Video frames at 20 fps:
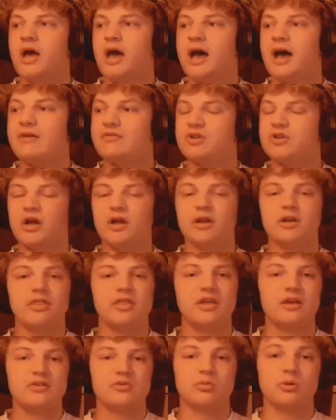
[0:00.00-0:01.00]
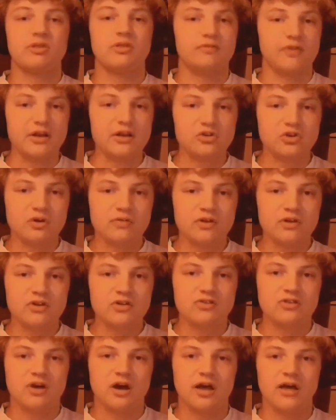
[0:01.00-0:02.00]
have done things with event driven
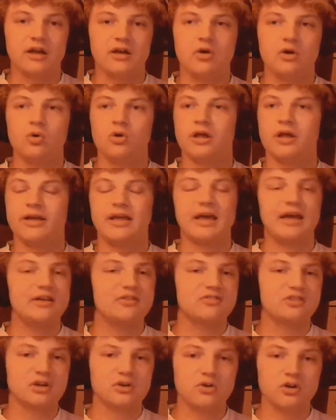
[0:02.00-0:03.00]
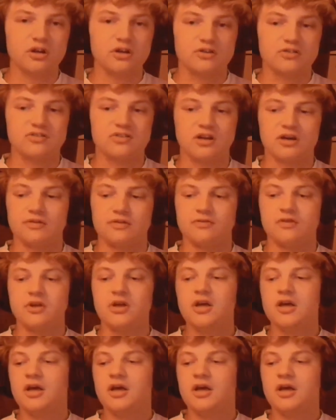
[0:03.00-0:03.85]
design or like asynchronous stuff.